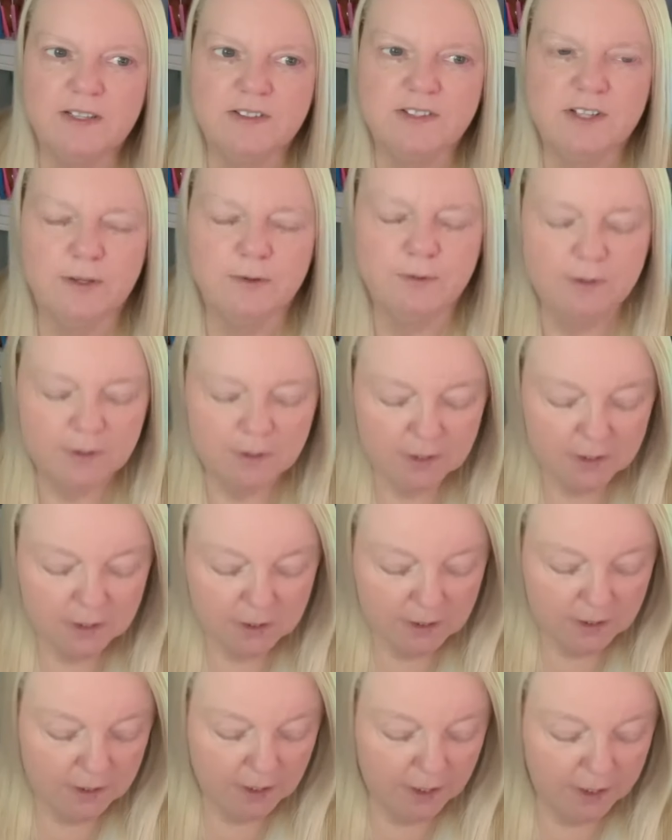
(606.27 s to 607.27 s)
So
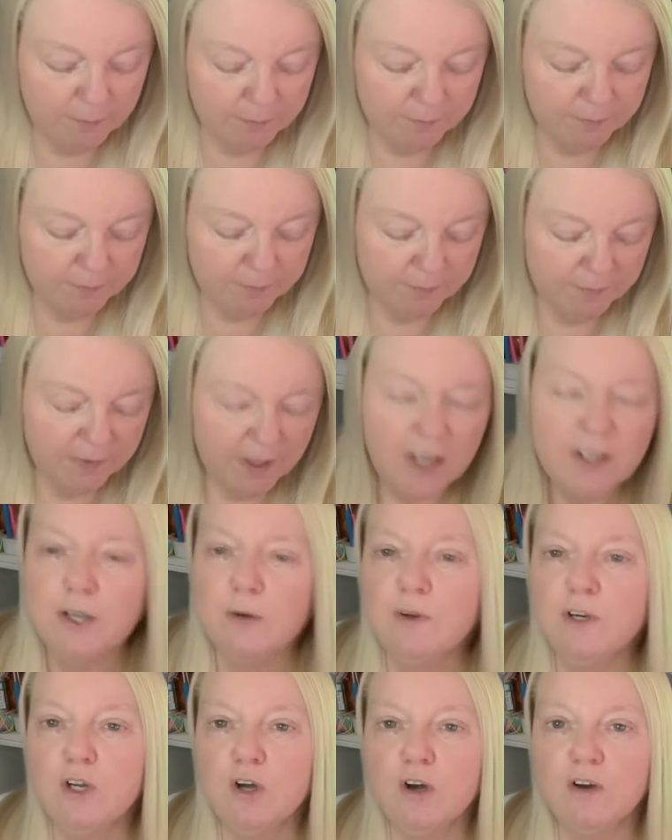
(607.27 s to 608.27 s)
um, I
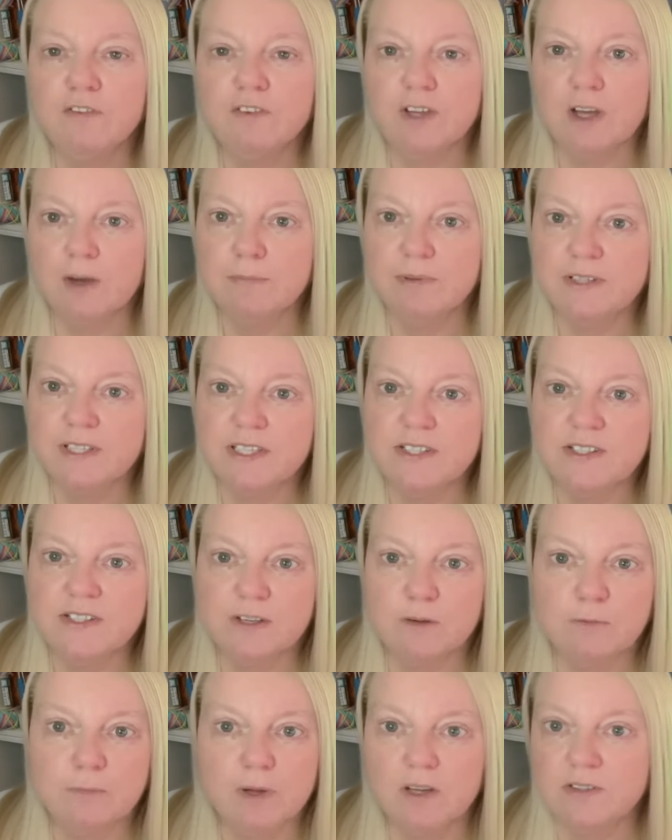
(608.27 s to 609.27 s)
know a lot of companies
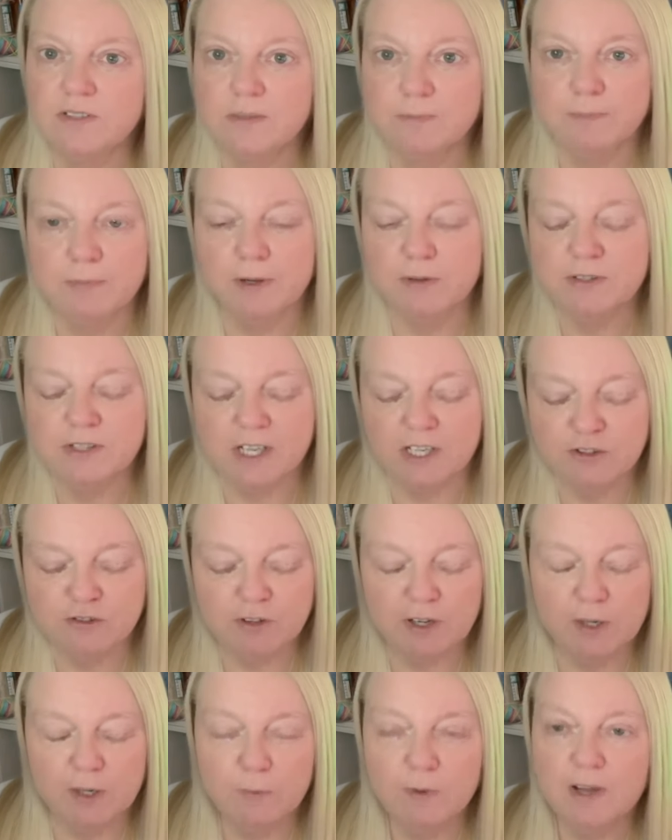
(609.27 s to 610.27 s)
don't post out
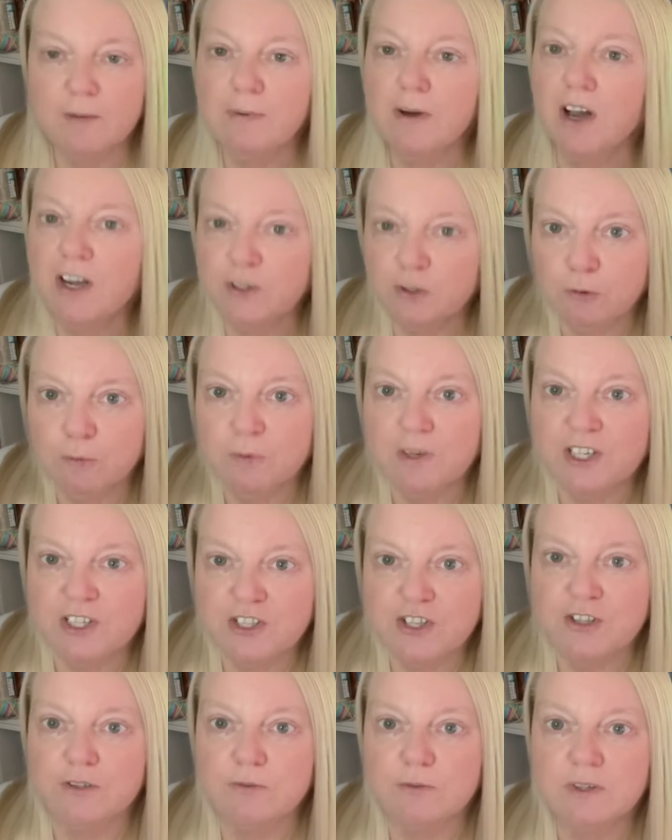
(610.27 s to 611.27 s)
straight away, but I normally
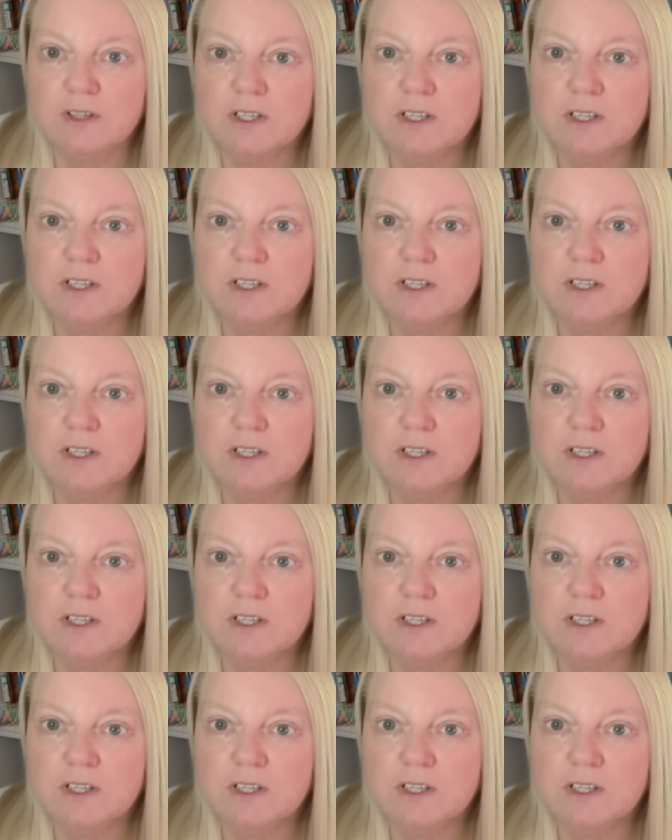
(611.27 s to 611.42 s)
do.